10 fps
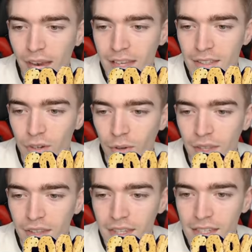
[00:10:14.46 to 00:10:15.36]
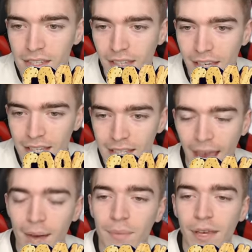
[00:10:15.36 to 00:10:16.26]
you guys know that this isn't like a
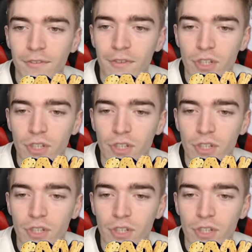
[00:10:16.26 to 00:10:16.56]
scam, but if